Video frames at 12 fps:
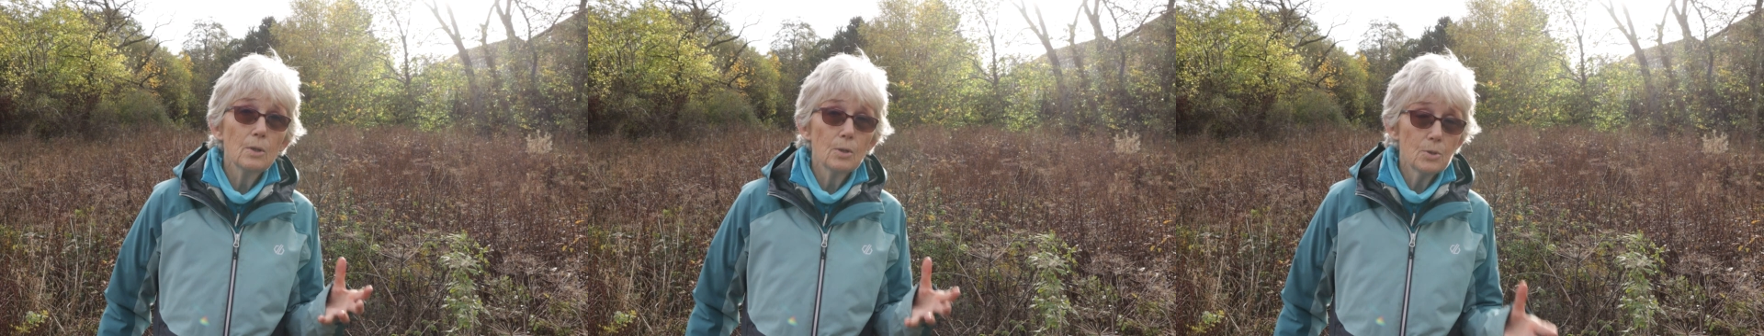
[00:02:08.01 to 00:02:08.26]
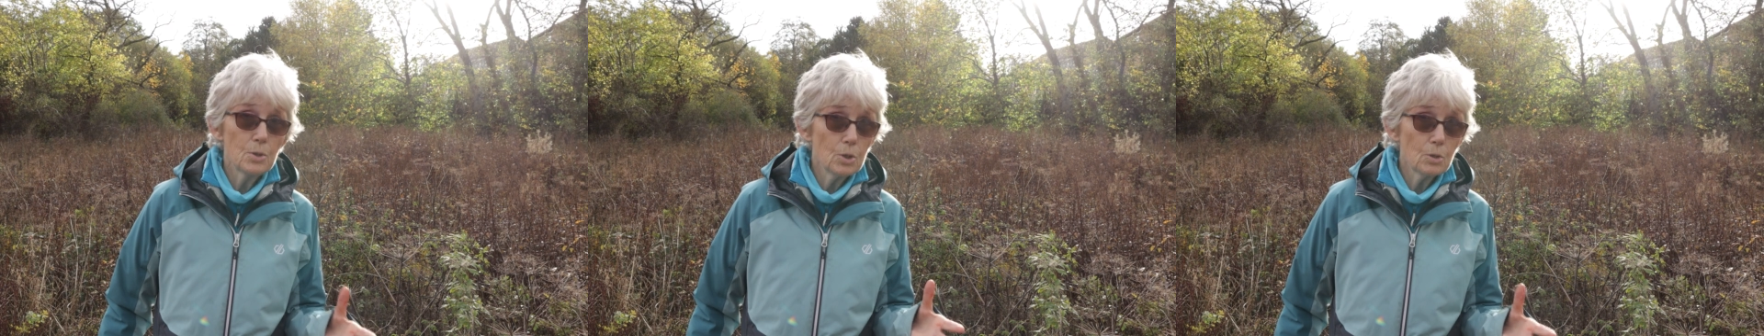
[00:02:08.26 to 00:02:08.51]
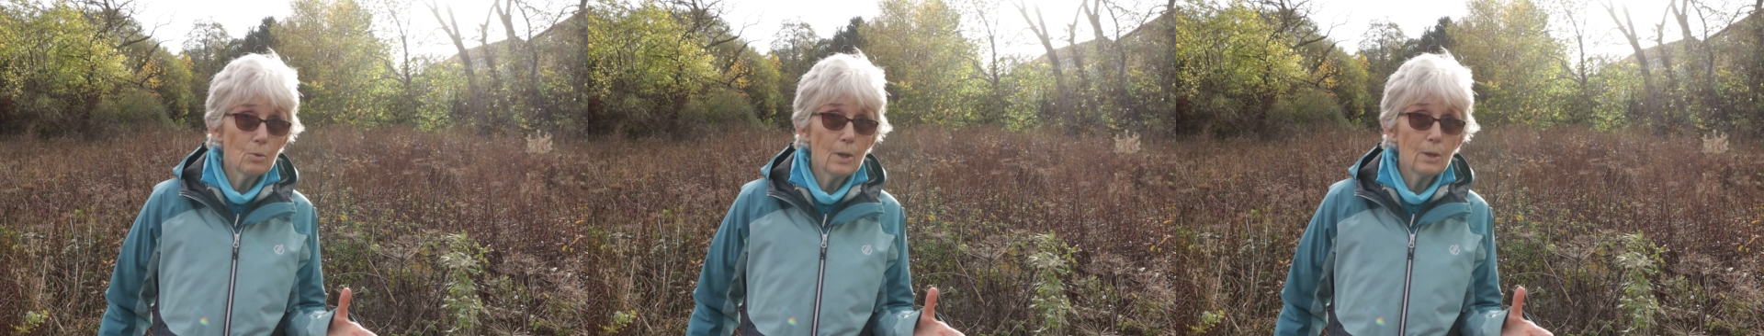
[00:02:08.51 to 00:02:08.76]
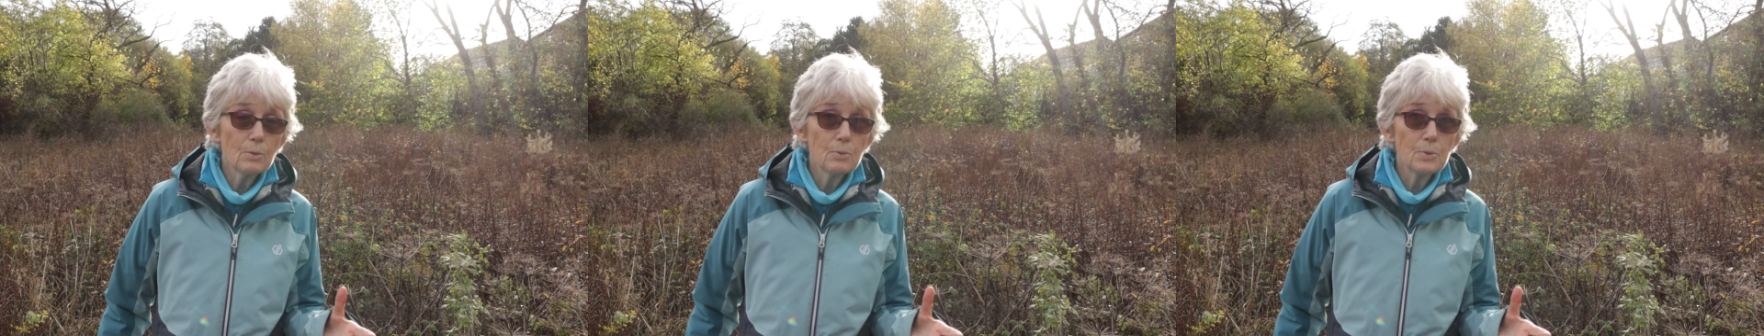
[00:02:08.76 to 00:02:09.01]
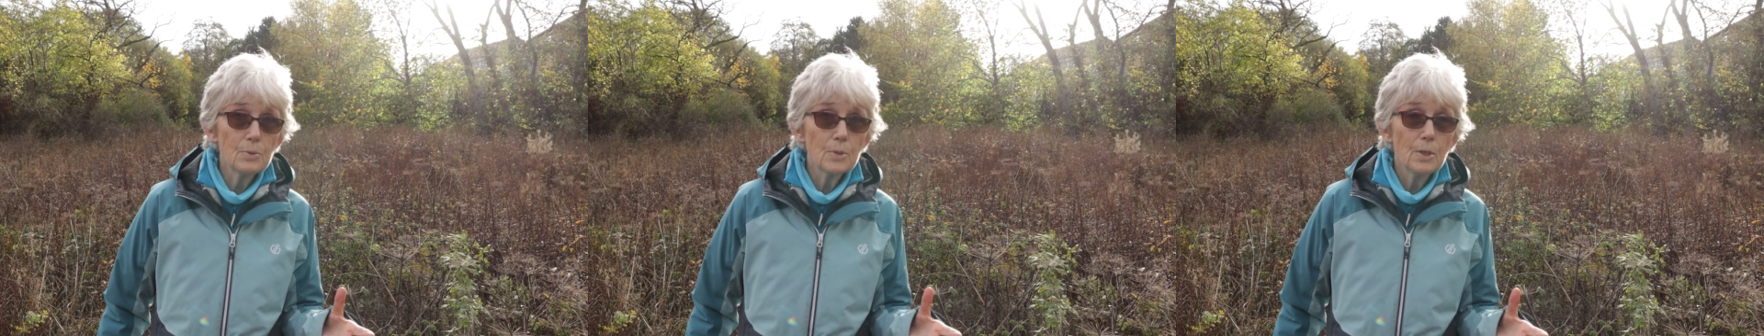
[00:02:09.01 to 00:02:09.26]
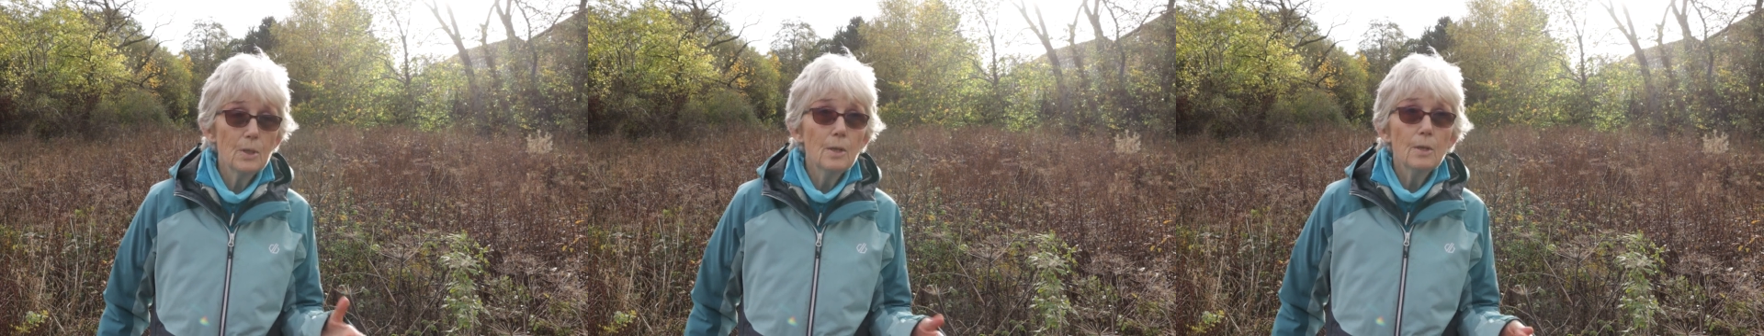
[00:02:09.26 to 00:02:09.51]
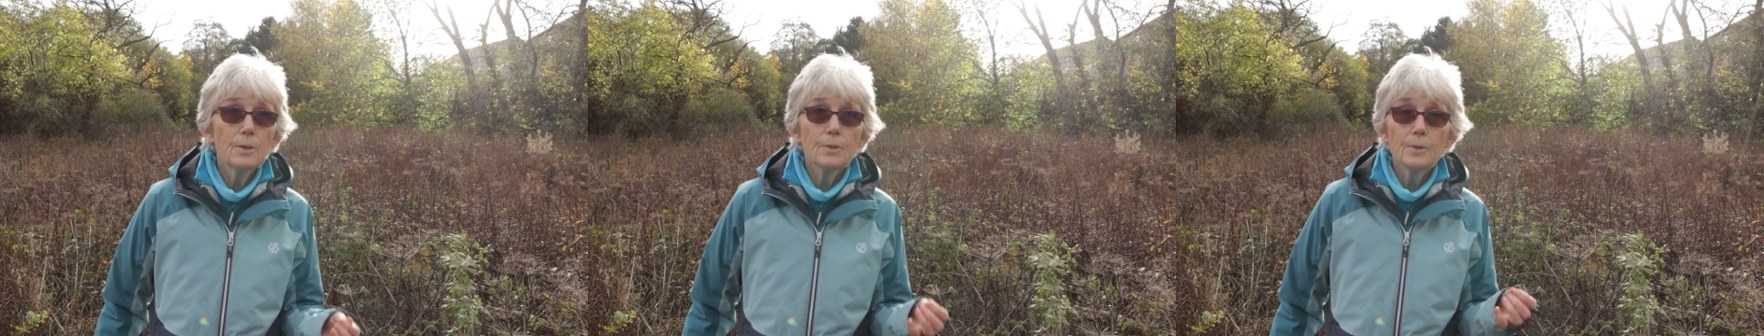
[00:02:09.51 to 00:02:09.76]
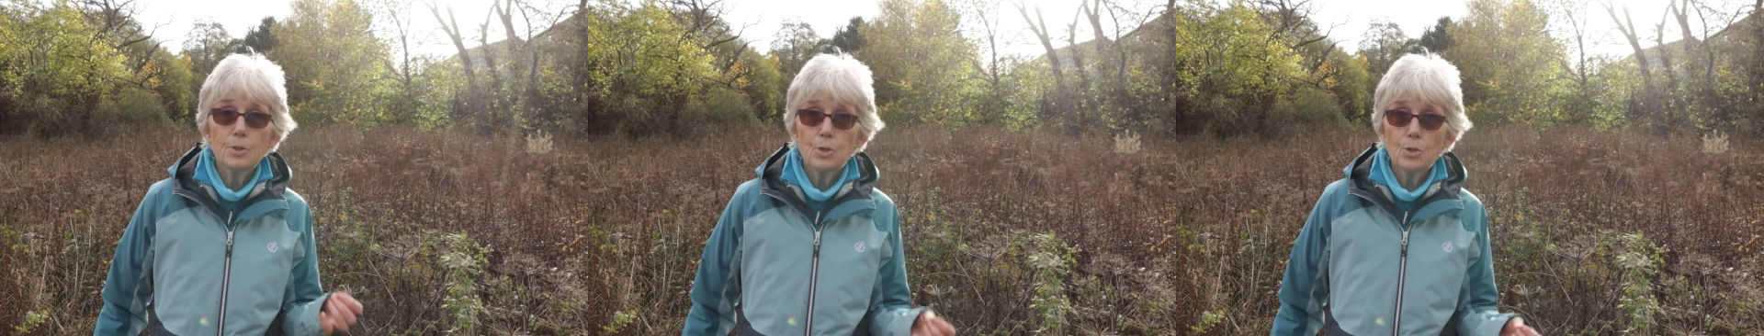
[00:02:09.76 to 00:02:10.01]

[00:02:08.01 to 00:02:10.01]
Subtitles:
underground than